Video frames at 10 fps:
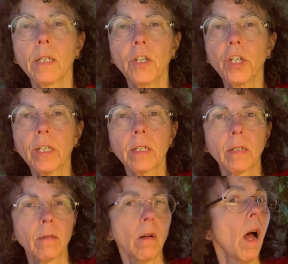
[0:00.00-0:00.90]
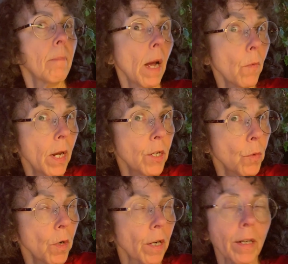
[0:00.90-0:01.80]
just on my way to
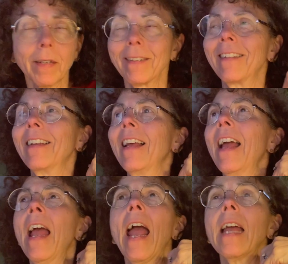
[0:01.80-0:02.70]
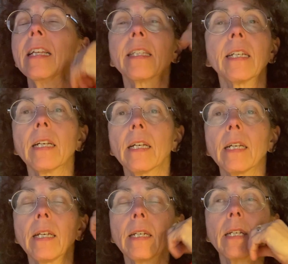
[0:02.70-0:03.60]
work, and it's
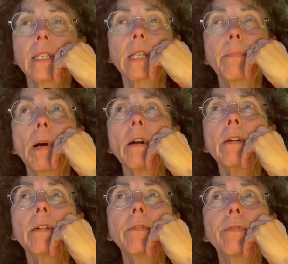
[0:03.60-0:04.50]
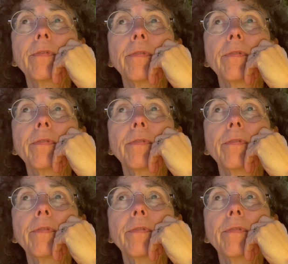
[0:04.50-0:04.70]
it's a part of